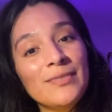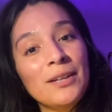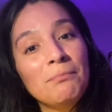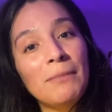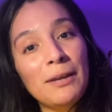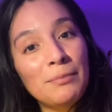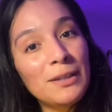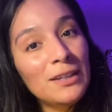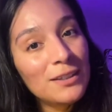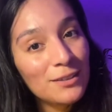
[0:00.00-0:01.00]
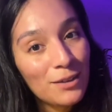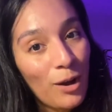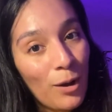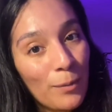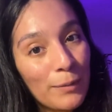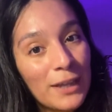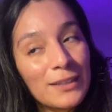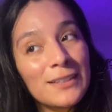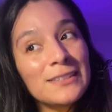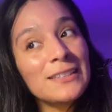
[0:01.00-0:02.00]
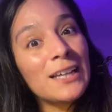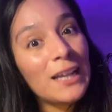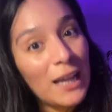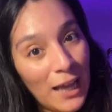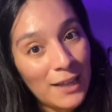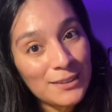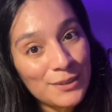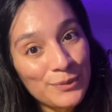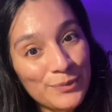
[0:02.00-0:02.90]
Might be needing to call maintenance a lot.